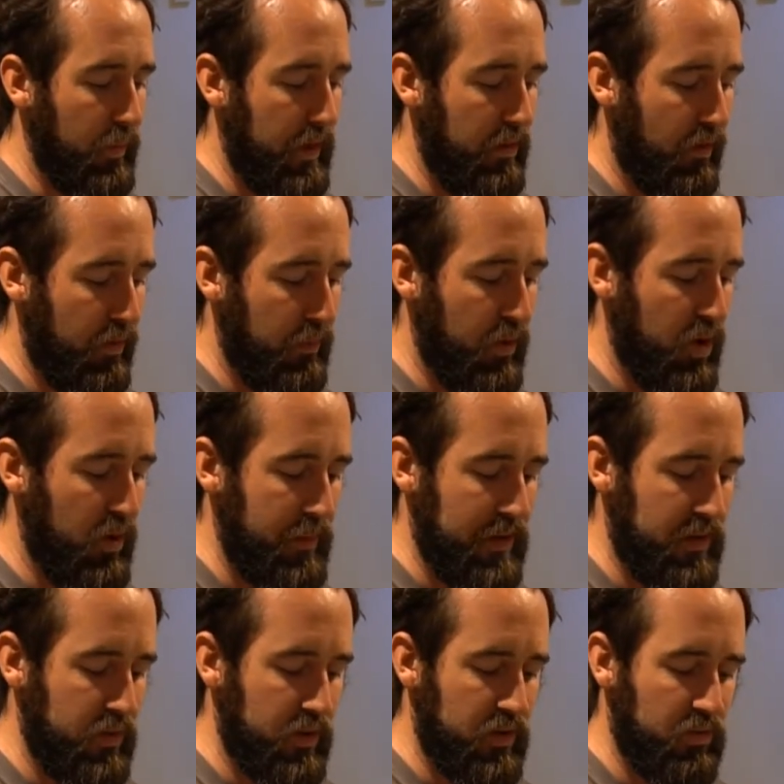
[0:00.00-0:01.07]
media off and putting them
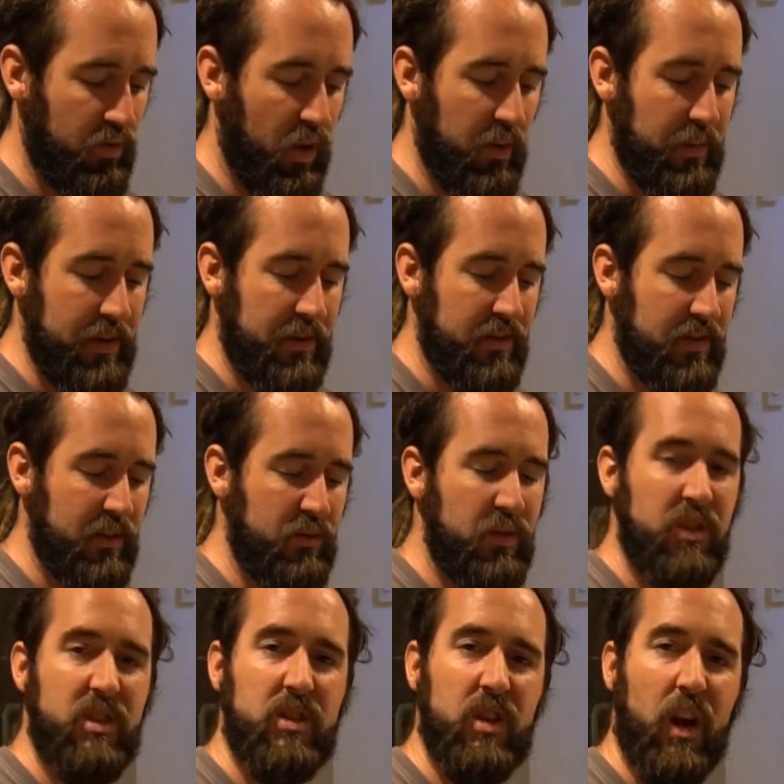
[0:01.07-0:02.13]
into a dry mix, because it will
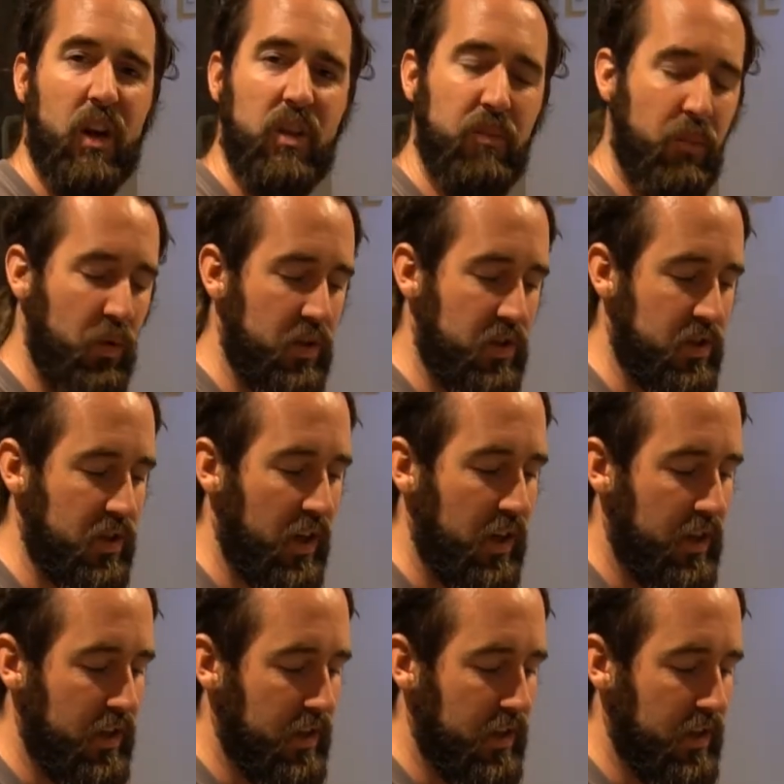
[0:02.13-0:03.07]
just suck the moisture